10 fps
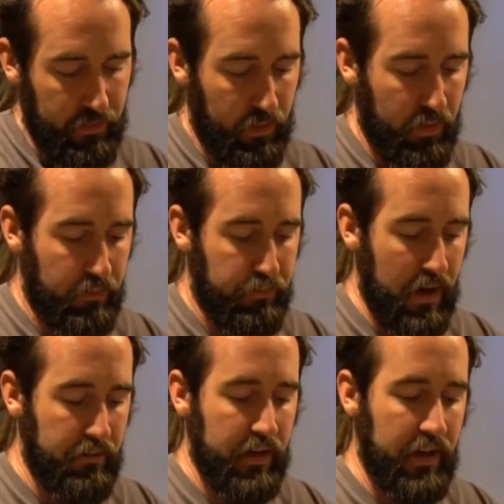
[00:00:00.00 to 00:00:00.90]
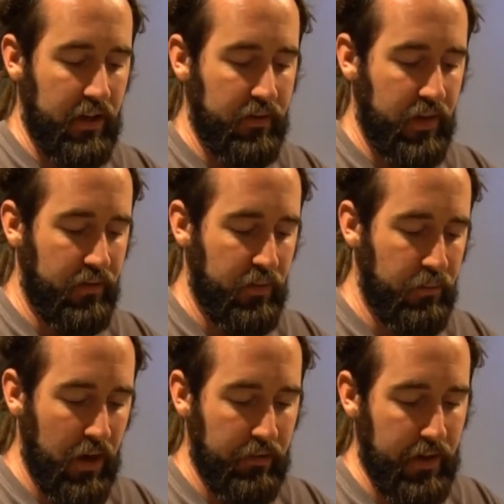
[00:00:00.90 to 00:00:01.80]
We don't want to bury any of it. If you
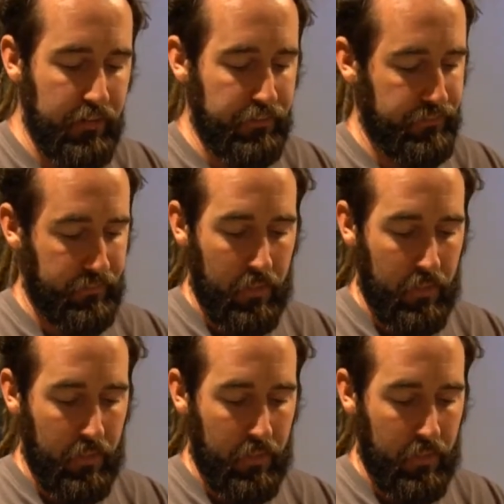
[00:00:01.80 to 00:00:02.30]
bury it,